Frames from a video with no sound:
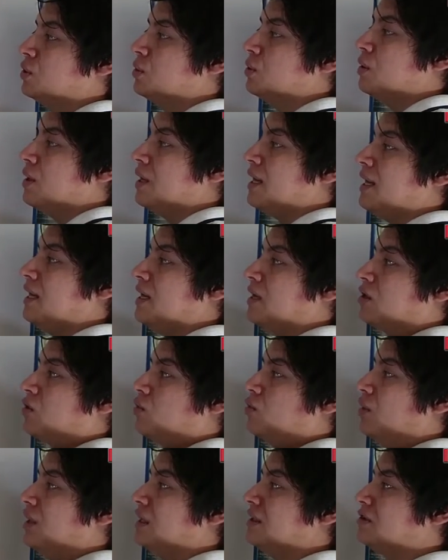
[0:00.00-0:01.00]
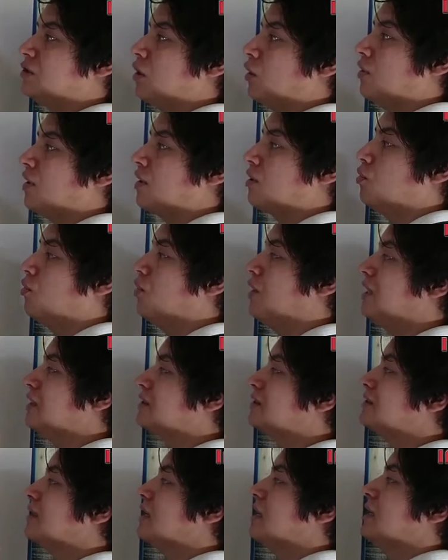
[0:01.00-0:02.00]
to increase or
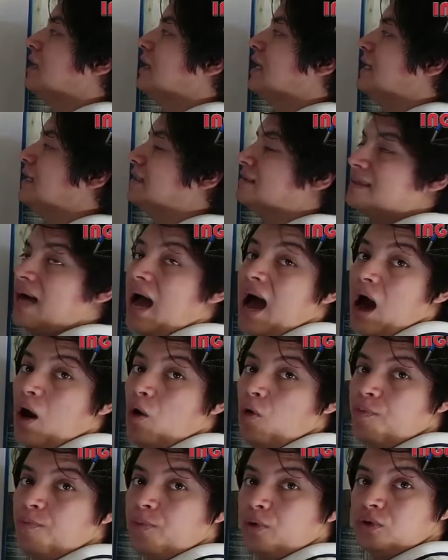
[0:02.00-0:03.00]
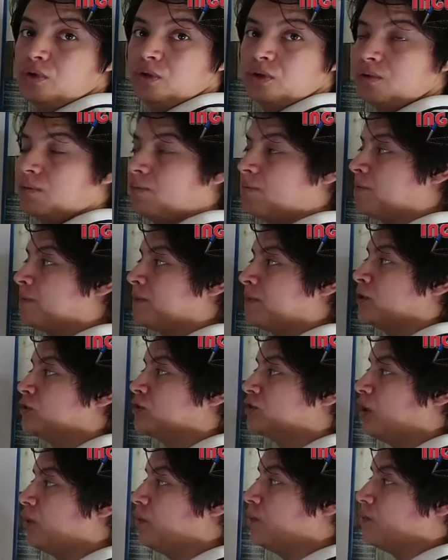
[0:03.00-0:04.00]
decrease his output.
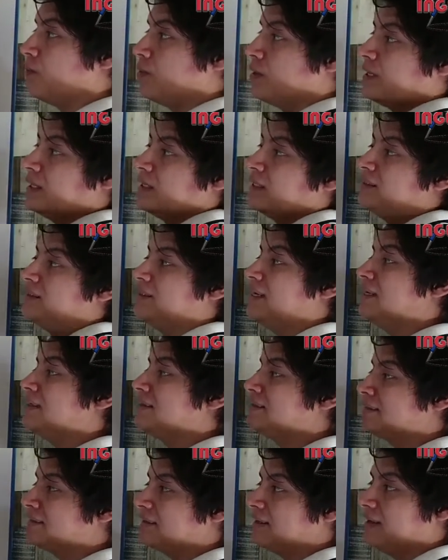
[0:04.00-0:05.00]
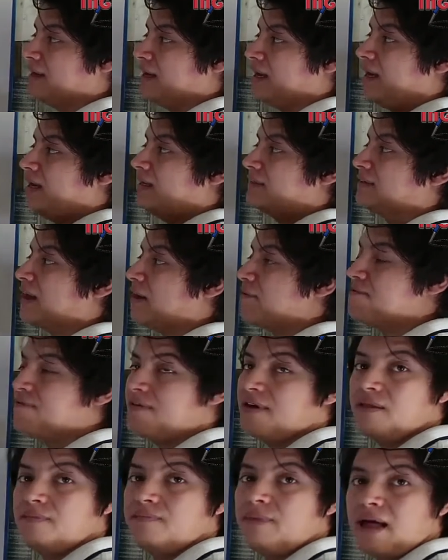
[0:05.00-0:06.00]
So this is a
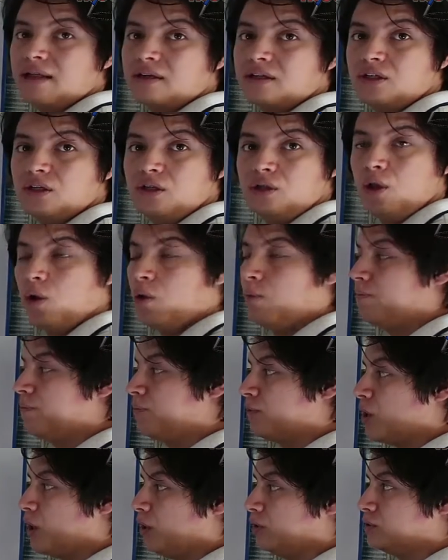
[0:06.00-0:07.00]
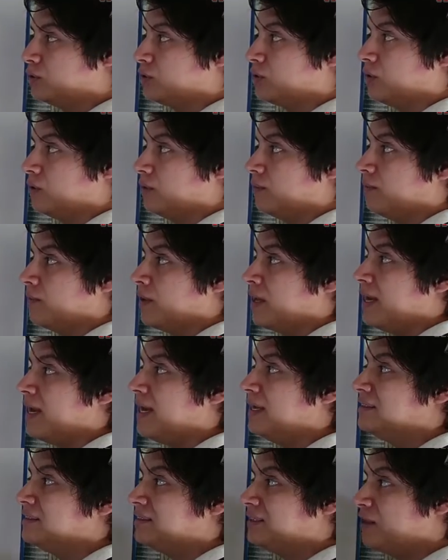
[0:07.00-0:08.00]
feedback loop control.
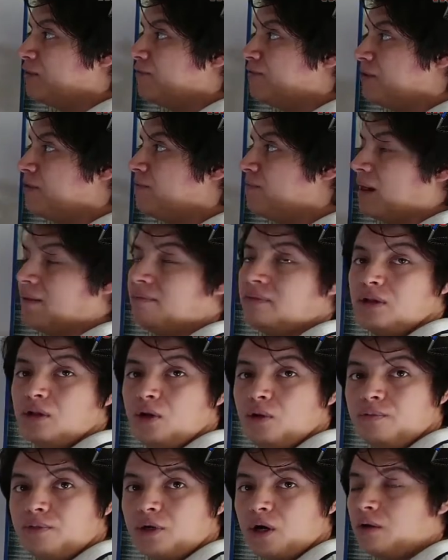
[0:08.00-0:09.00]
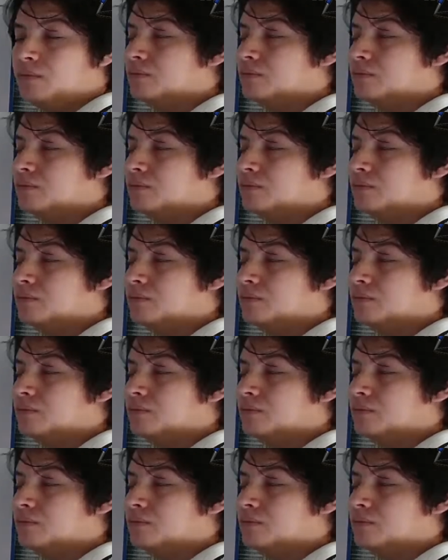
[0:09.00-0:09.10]
And this feedback loop